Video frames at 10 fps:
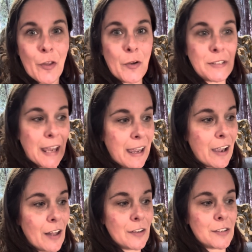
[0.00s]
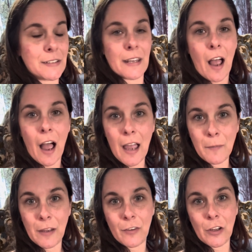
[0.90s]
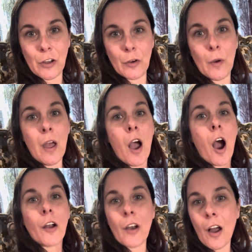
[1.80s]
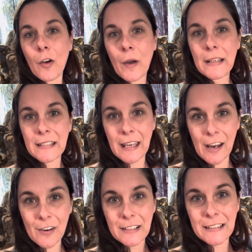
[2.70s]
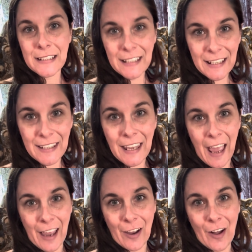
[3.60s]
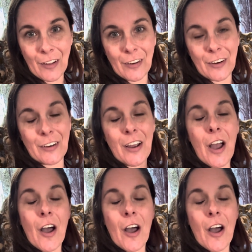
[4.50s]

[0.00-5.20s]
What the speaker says: those egg colors that I'm giving you are not going to guarantee the egg color